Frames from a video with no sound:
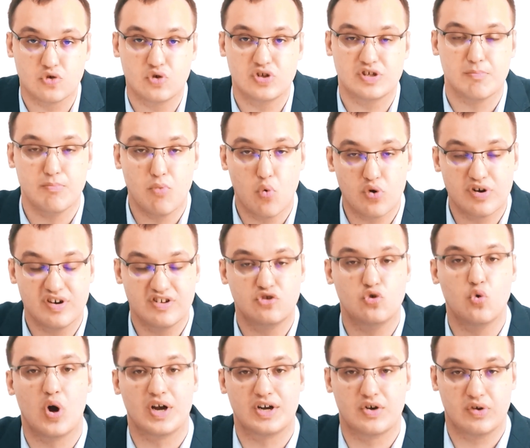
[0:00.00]
so it's more than
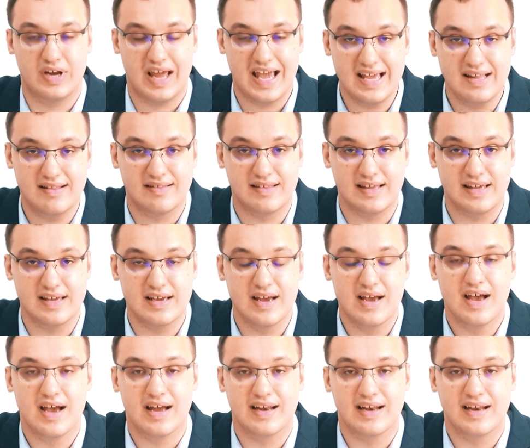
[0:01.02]
280,